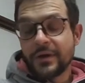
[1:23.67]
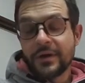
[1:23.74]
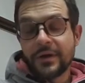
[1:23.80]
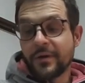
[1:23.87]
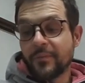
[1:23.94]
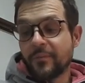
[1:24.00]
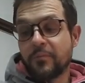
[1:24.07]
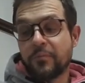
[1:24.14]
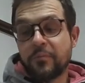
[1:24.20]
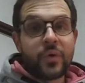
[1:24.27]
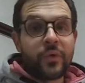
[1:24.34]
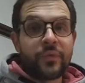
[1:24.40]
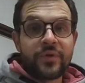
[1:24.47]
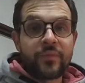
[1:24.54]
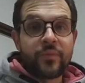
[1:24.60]
I
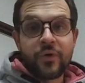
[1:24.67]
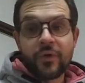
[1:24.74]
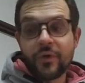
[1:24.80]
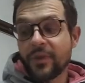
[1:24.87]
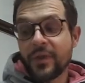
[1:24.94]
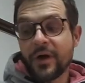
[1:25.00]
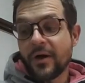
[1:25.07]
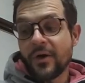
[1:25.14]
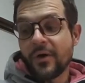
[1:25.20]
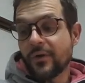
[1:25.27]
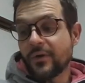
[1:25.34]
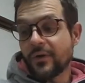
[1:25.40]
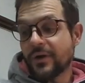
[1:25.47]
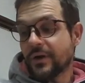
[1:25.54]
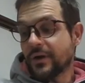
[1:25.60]
bought them all now
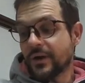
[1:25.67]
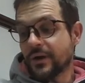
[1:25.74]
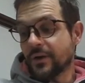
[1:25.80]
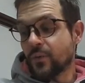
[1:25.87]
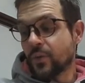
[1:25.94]
at